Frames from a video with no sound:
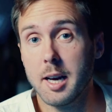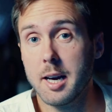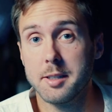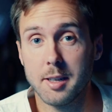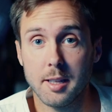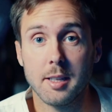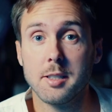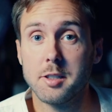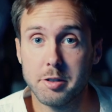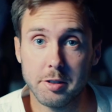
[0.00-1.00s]
Another
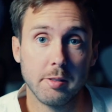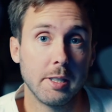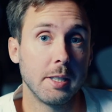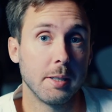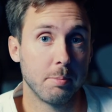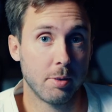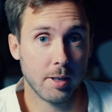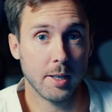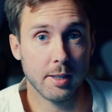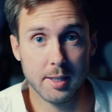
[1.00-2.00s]
truly
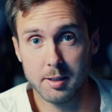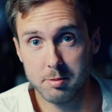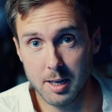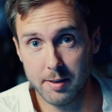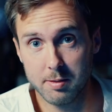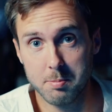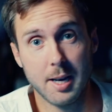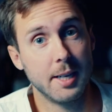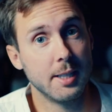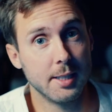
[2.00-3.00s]
important thing to have in
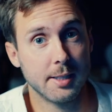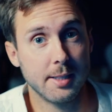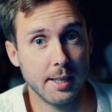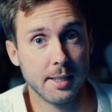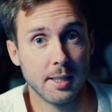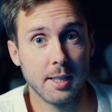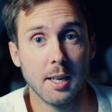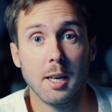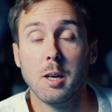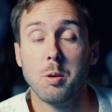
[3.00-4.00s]
mind is that
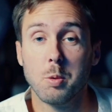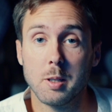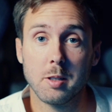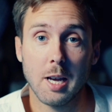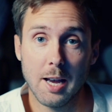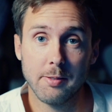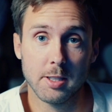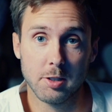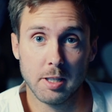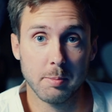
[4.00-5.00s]
when you have a
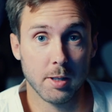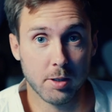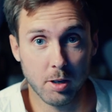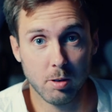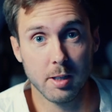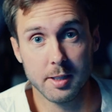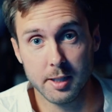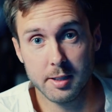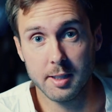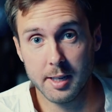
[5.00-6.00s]
dream, a goal, a
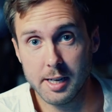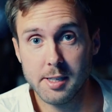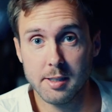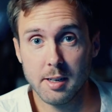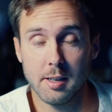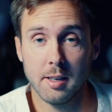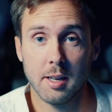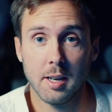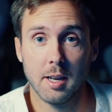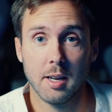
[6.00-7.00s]
destination,
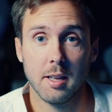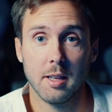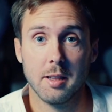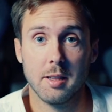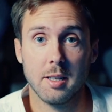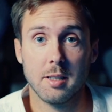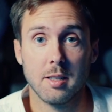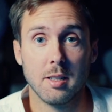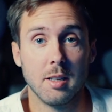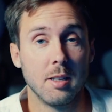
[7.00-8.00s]

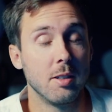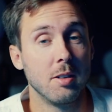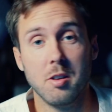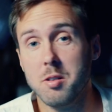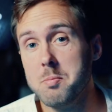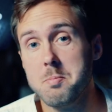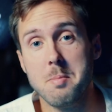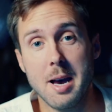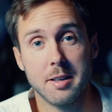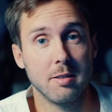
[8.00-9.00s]
then no
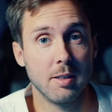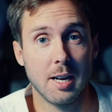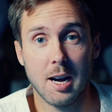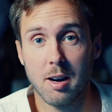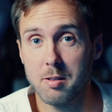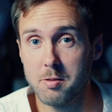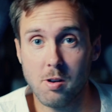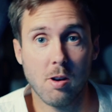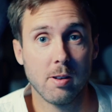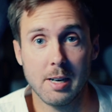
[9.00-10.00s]
matter how
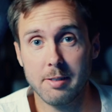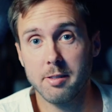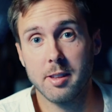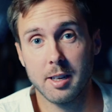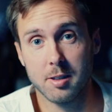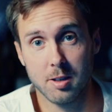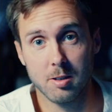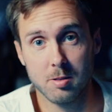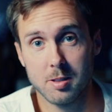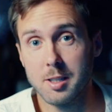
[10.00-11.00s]
wrong everything
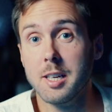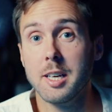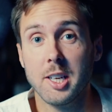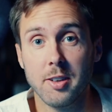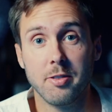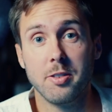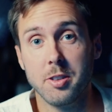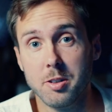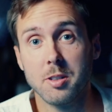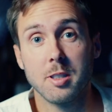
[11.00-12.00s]
goes, if
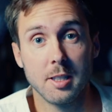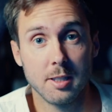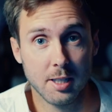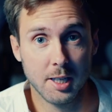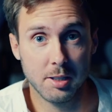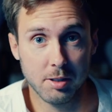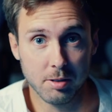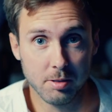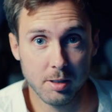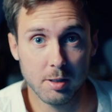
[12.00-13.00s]
you
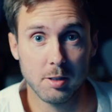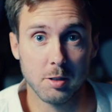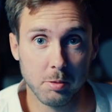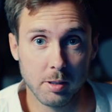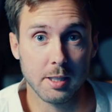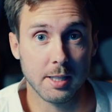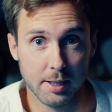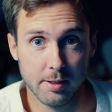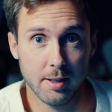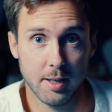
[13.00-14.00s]
continue, you will
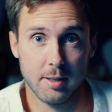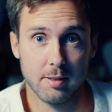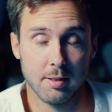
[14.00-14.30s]
get there.